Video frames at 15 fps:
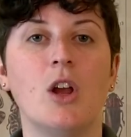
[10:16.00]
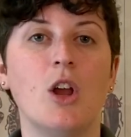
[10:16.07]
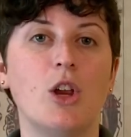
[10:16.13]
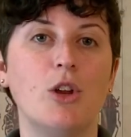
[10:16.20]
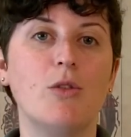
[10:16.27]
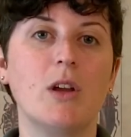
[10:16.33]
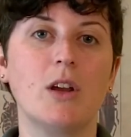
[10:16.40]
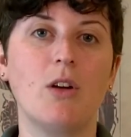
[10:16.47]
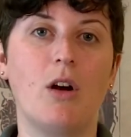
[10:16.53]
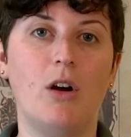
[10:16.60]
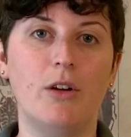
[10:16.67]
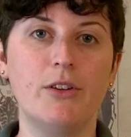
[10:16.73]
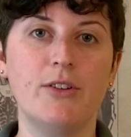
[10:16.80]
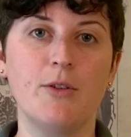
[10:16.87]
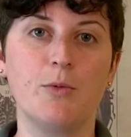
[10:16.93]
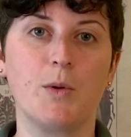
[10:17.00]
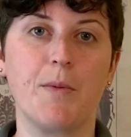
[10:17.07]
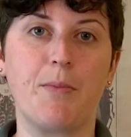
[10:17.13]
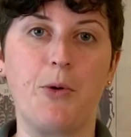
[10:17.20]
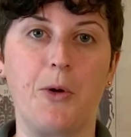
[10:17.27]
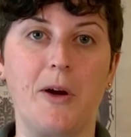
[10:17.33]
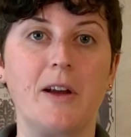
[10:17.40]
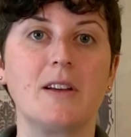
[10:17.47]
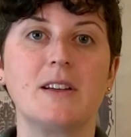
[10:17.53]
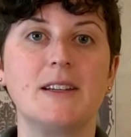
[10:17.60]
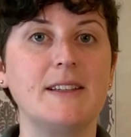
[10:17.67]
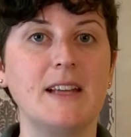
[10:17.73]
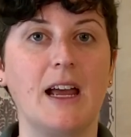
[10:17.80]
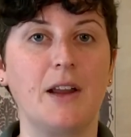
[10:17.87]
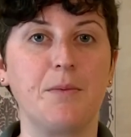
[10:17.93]
You can also
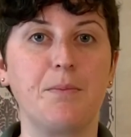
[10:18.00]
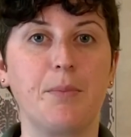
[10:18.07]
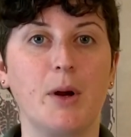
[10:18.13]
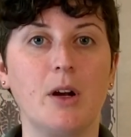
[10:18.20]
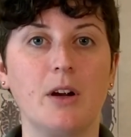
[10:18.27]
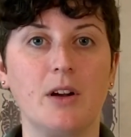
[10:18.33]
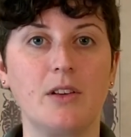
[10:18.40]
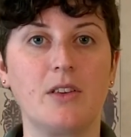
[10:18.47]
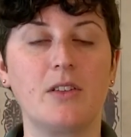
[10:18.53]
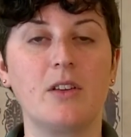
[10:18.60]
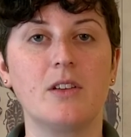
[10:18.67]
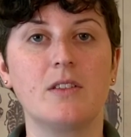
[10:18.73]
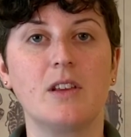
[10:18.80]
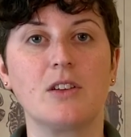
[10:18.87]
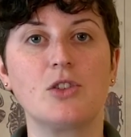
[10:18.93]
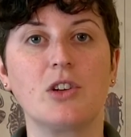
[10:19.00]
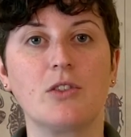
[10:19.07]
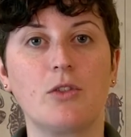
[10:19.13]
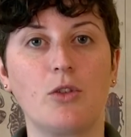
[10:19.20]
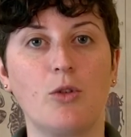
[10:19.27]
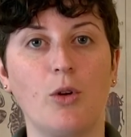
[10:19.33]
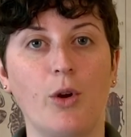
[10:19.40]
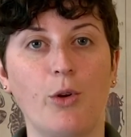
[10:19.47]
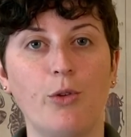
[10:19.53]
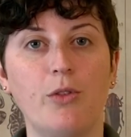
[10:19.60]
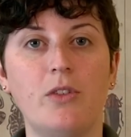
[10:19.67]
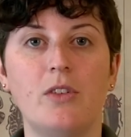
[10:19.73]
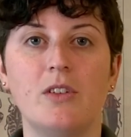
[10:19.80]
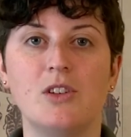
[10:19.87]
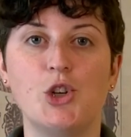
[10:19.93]
report dead birds, such as
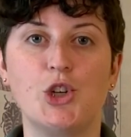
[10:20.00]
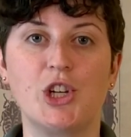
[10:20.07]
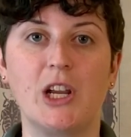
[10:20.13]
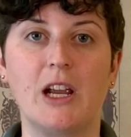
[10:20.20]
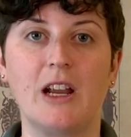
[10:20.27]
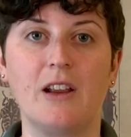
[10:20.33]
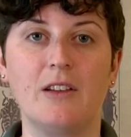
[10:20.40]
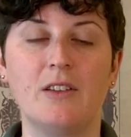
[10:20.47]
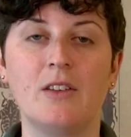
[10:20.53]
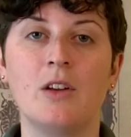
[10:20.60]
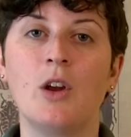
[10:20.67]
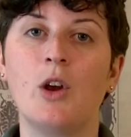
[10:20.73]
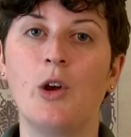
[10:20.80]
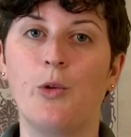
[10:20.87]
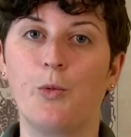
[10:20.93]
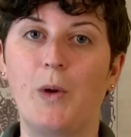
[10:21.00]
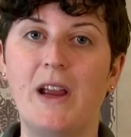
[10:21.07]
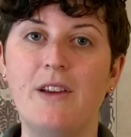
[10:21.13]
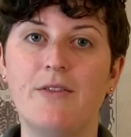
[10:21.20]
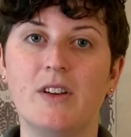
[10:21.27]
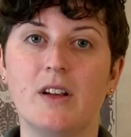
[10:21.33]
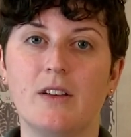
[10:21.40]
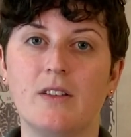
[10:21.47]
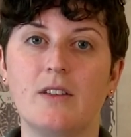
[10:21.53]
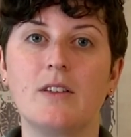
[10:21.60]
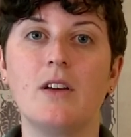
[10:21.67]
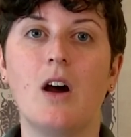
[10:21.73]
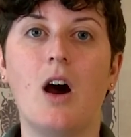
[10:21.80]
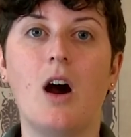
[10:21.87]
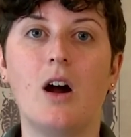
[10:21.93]
crows, jays,
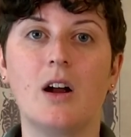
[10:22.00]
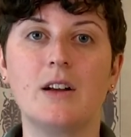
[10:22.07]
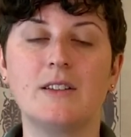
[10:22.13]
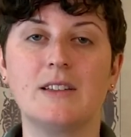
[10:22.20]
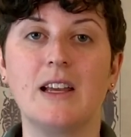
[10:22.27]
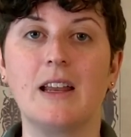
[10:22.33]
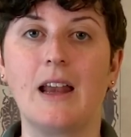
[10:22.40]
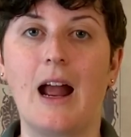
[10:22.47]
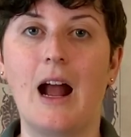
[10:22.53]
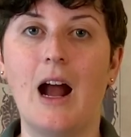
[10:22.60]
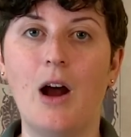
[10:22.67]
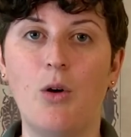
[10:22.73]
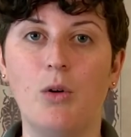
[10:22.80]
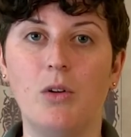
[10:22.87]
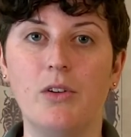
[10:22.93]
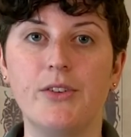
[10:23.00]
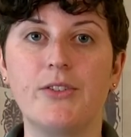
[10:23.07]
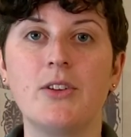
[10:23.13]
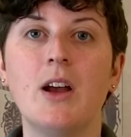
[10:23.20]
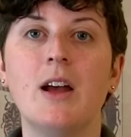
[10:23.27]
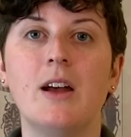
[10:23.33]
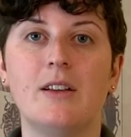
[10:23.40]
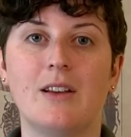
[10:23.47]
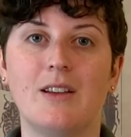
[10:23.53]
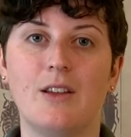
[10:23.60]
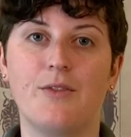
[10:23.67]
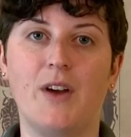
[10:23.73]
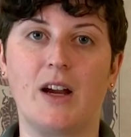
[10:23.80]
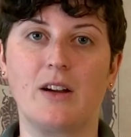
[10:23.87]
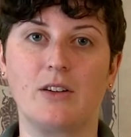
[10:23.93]
ravens, hawks, and owls, to
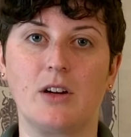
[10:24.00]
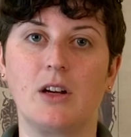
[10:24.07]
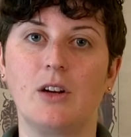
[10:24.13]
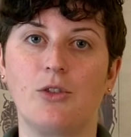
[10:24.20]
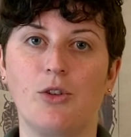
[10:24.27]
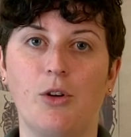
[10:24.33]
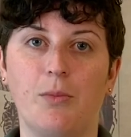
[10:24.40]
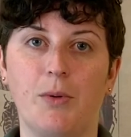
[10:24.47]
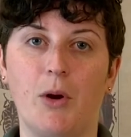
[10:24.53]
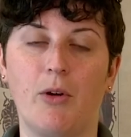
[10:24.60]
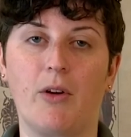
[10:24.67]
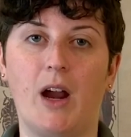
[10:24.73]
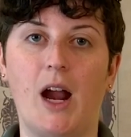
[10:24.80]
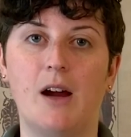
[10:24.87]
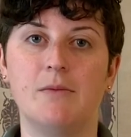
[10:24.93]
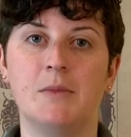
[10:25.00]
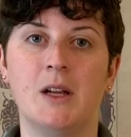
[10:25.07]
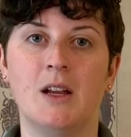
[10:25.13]
the vector control program.